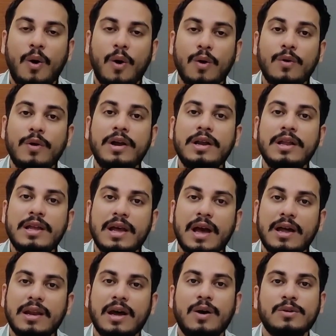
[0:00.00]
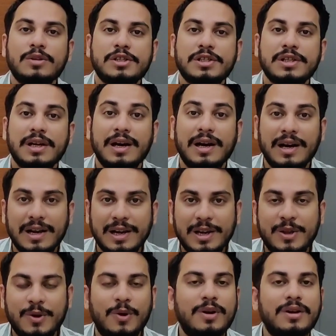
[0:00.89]
already announced
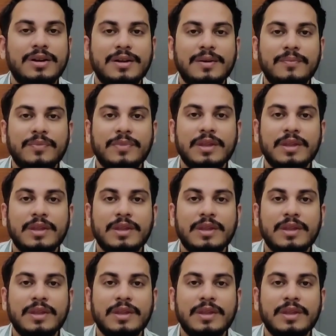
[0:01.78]
early on.